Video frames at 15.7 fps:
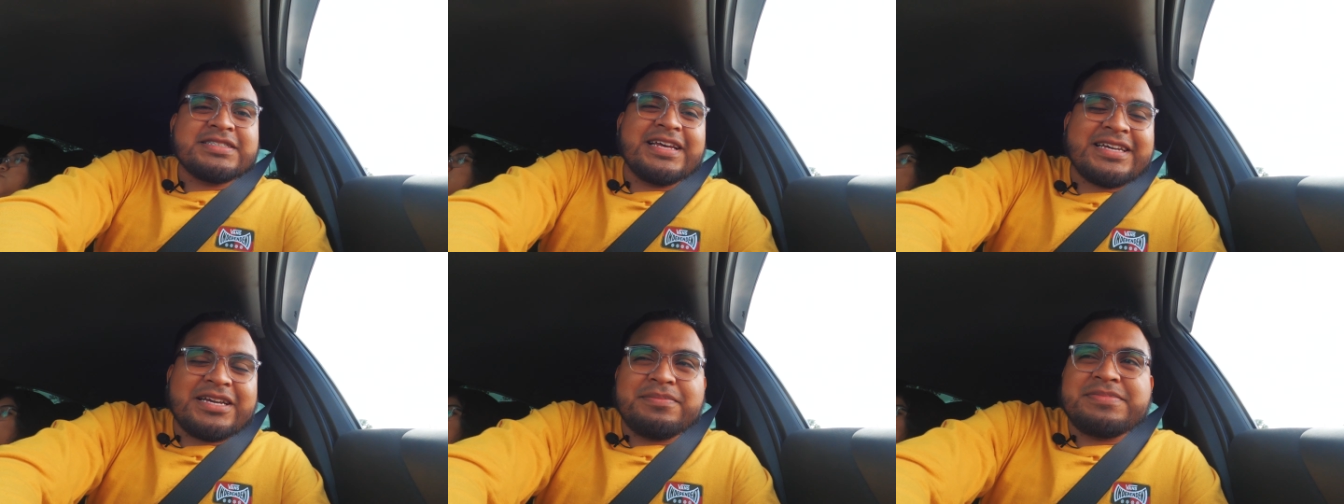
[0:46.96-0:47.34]

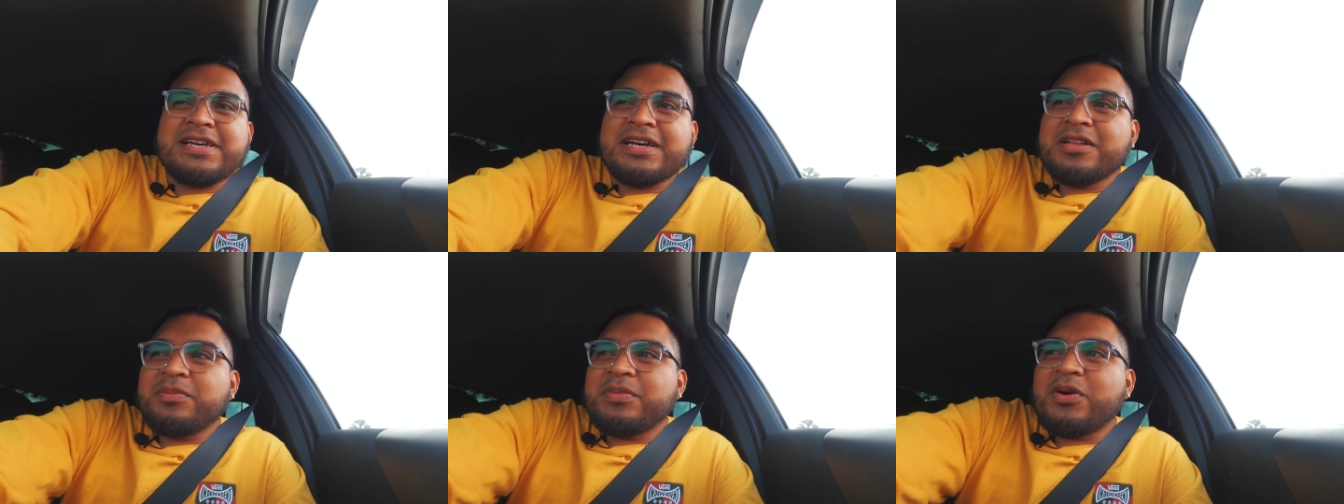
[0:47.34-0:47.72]
They kept
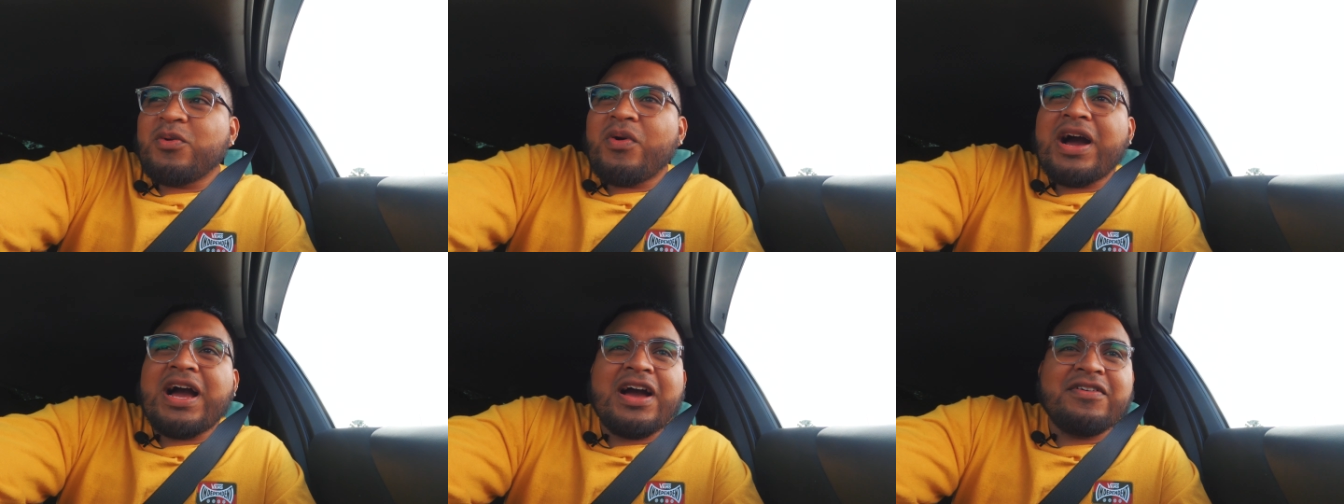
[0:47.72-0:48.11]
telling me
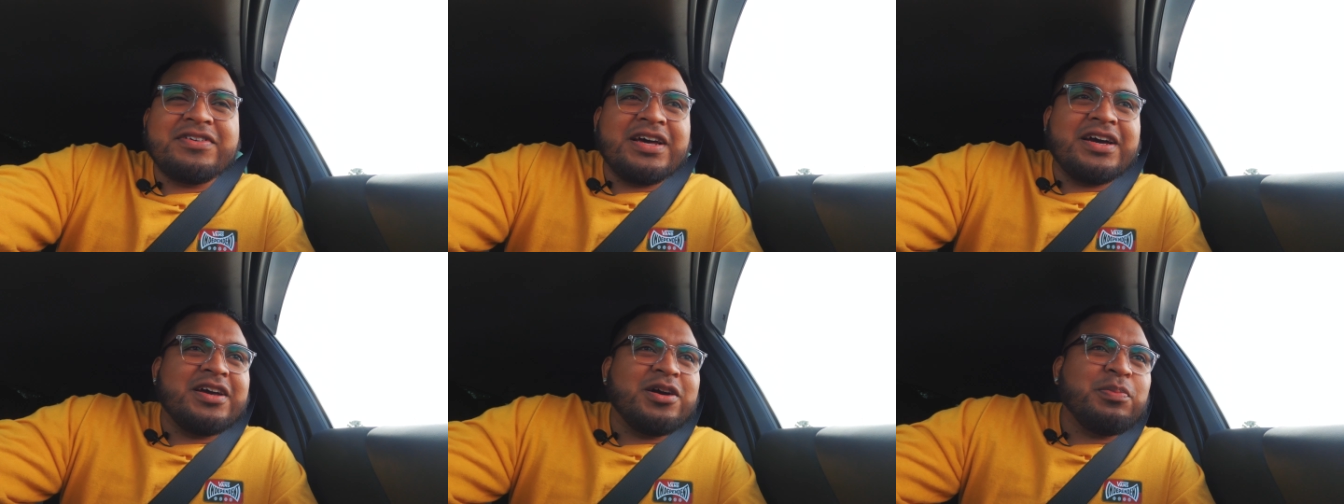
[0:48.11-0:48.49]
why
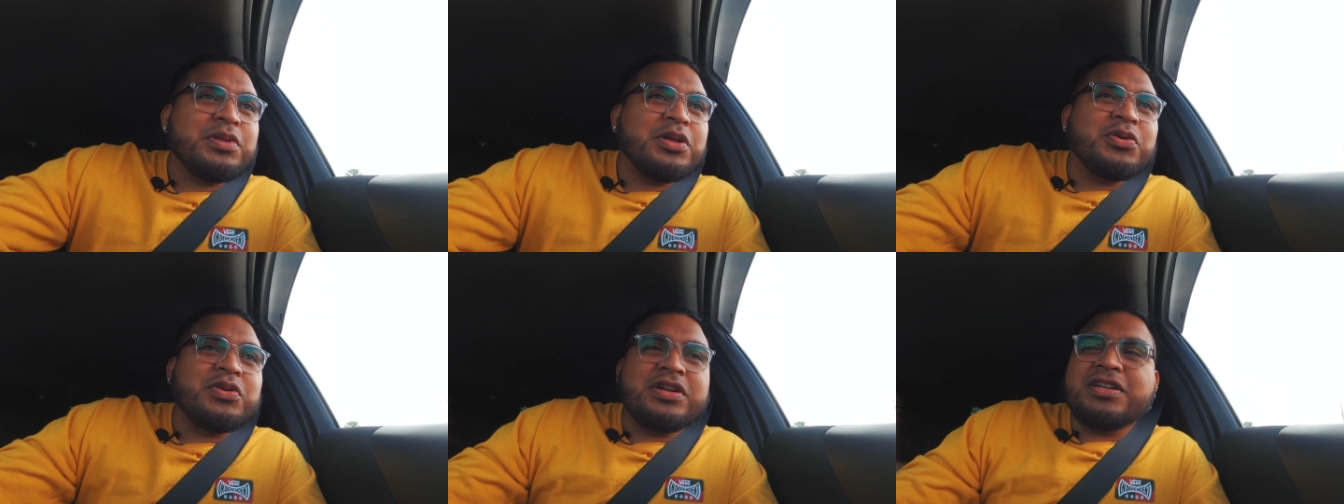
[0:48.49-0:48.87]
haven't I
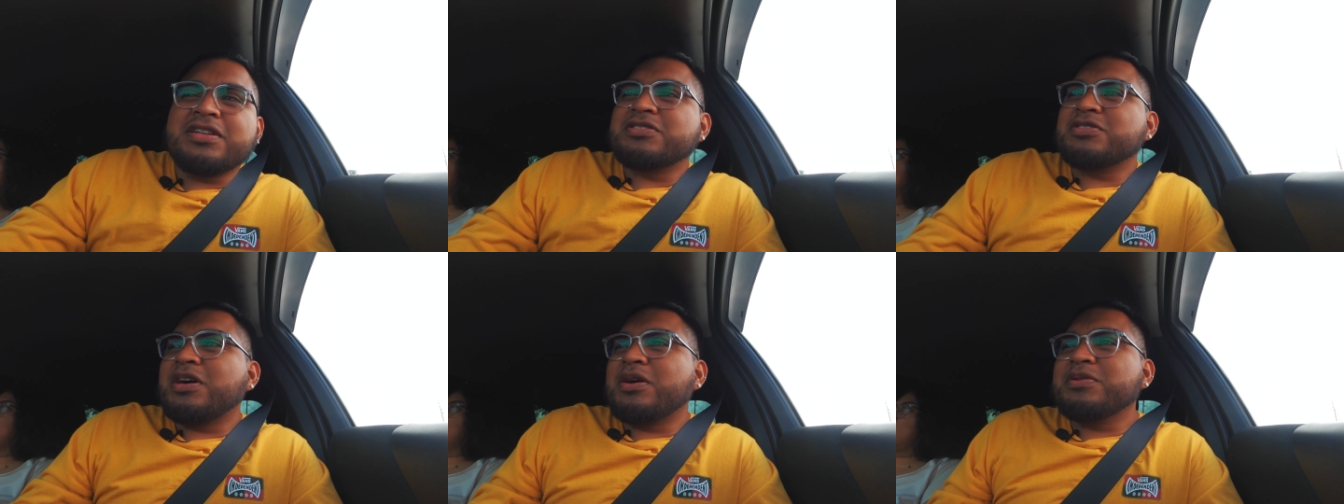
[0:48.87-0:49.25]
uploaded it
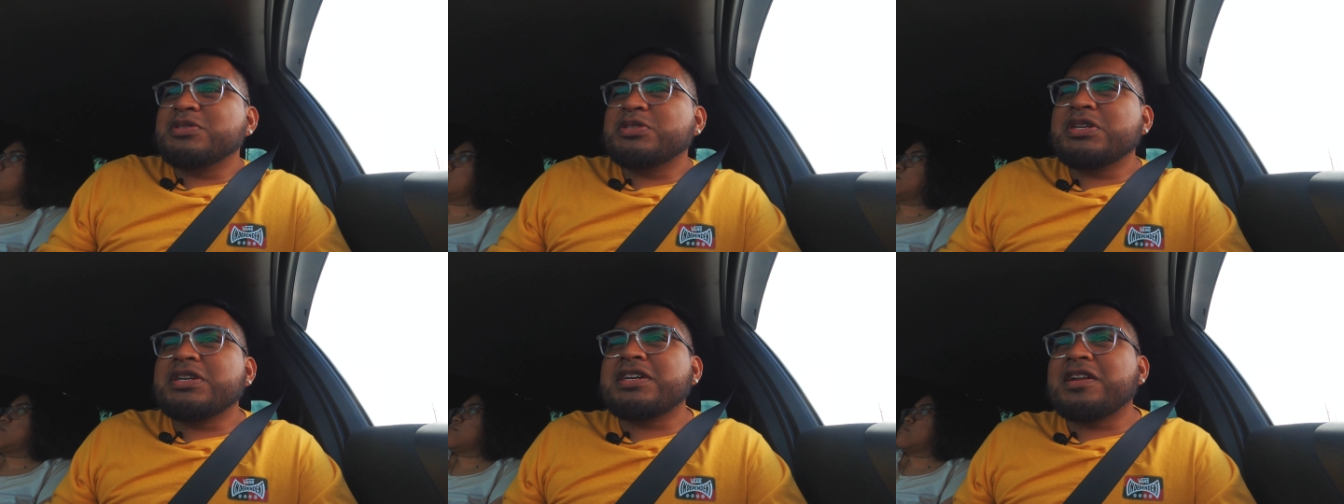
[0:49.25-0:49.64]
and so I
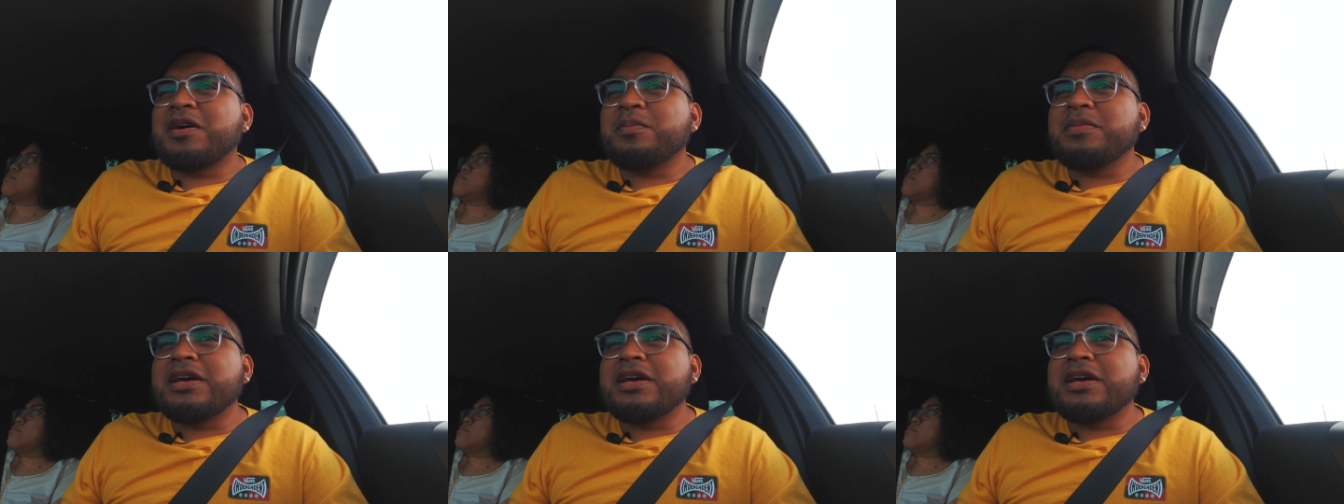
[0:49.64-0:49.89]
was thinking I'm